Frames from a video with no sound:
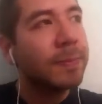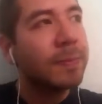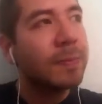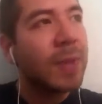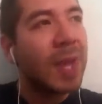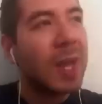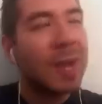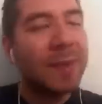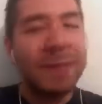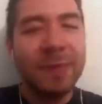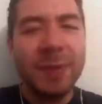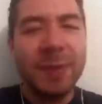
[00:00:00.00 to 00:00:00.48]

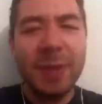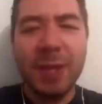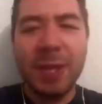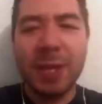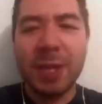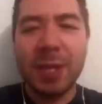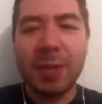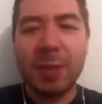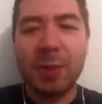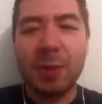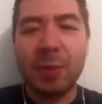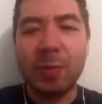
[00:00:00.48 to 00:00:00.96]
I feel
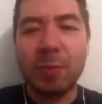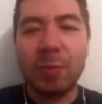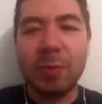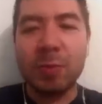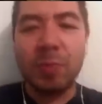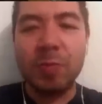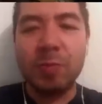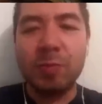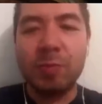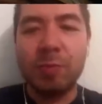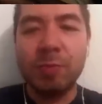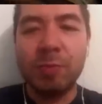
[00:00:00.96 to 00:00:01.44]
like you
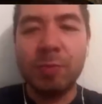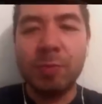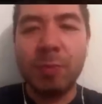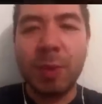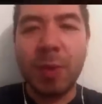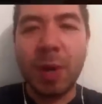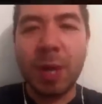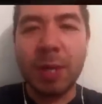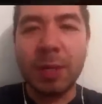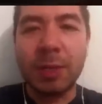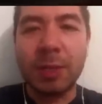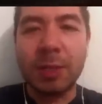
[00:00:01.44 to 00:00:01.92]

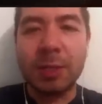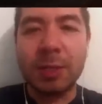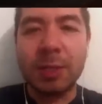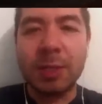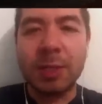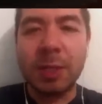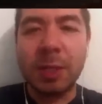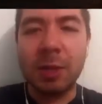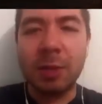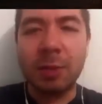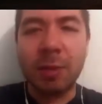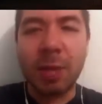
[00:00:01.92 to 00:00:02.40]
might
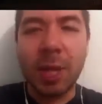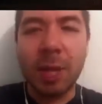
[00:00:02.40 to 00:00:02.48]
still be